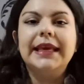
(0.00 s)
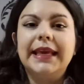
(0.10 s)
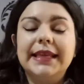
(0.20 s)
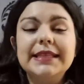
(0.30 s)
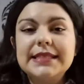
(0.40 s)

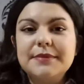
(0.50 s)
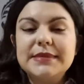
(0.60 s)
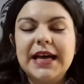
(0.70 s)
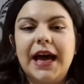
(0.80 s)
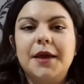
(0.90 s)
In the same
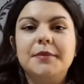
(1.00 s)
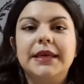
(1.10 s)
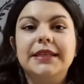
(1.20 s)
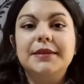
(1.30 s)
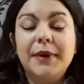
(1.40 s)
time,
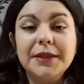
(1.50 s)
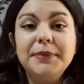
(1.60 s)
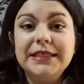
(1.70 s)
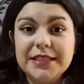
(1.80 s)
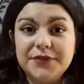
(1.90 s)
it might
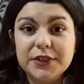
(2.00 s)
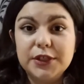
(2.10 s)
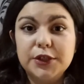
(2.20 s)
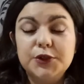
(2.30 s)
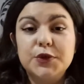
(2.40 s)
be
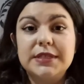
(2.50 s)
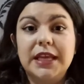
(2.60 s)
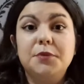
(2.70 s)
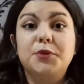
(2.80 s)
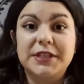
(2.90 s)
difficult to
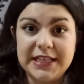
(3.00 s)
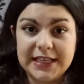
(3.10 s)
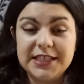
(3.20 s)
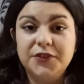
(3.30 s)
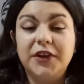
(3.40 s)
stay productive